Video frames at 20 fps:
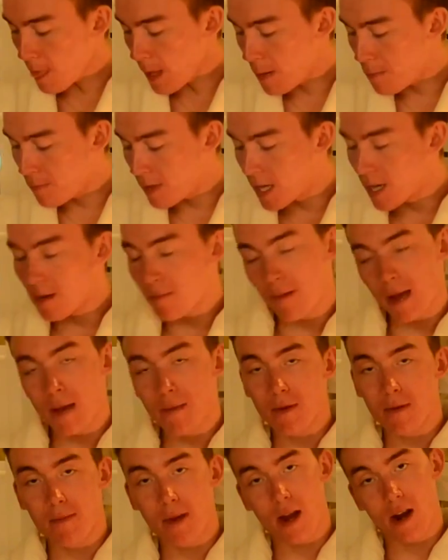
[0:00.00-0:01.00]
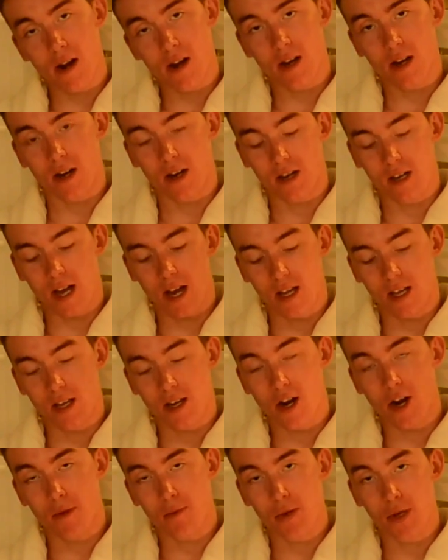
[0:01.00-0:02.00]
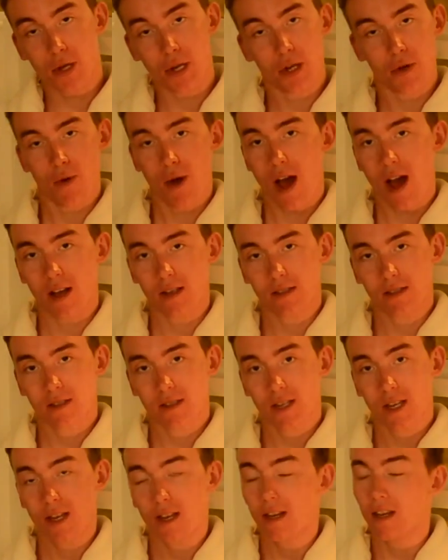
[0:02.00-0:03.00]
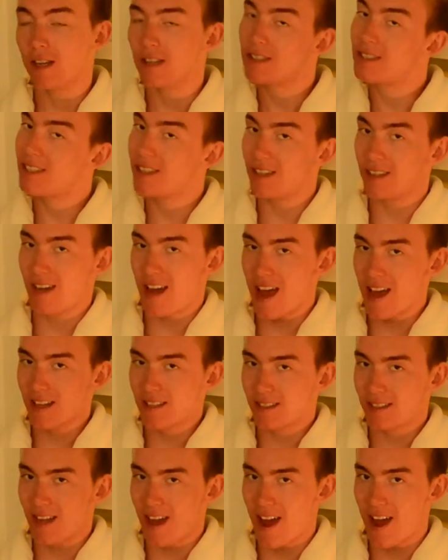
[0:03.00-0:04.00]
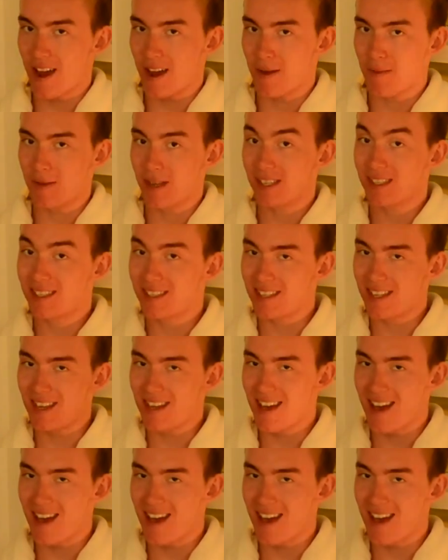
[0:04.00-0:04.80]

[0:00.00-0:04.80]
Me and Baby Bear here gotta get our beauty rest. Until next time, see